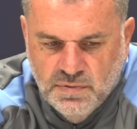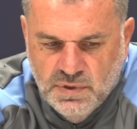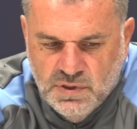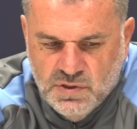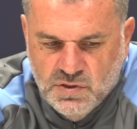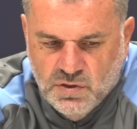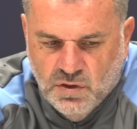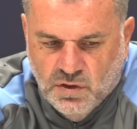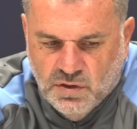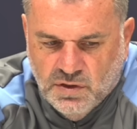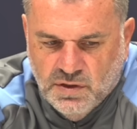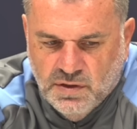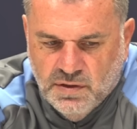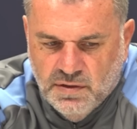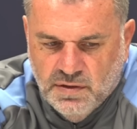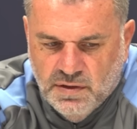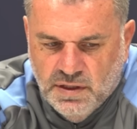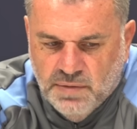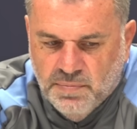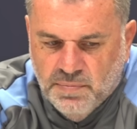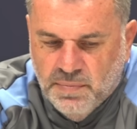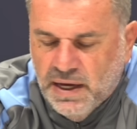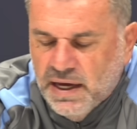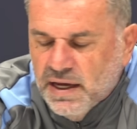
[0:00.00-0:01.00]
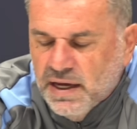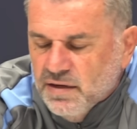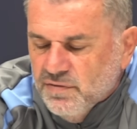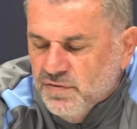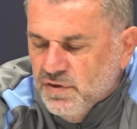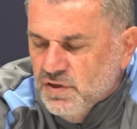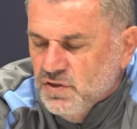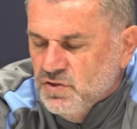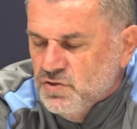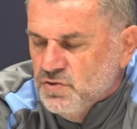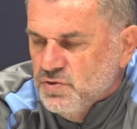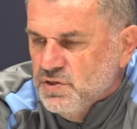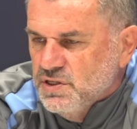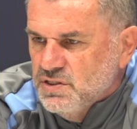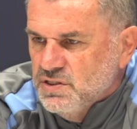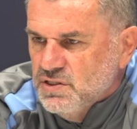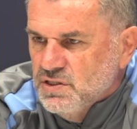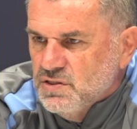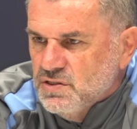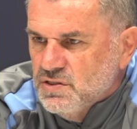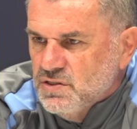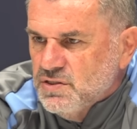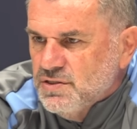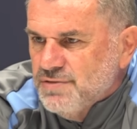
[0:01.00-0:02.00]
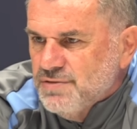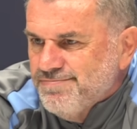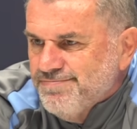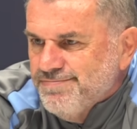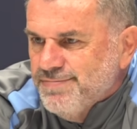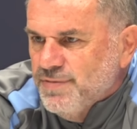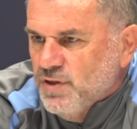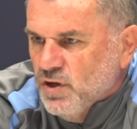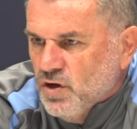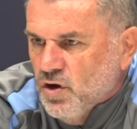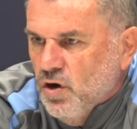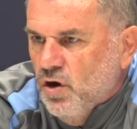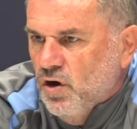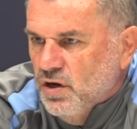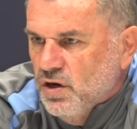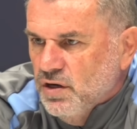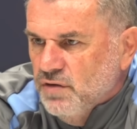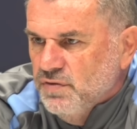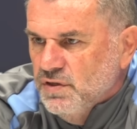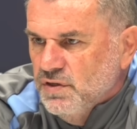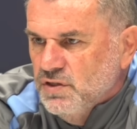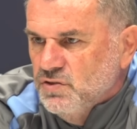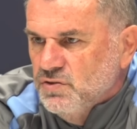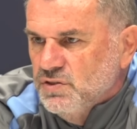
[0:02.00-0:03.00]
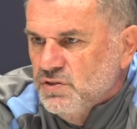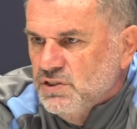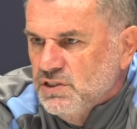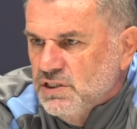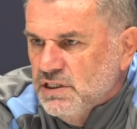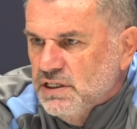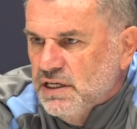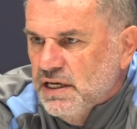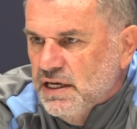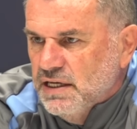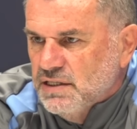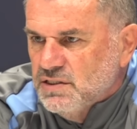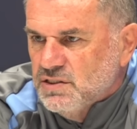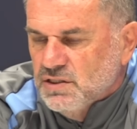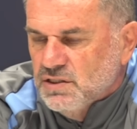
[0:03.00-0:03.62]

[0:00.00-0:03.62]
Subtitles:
it's not the amount of injuries, it's the kind of injuries you get.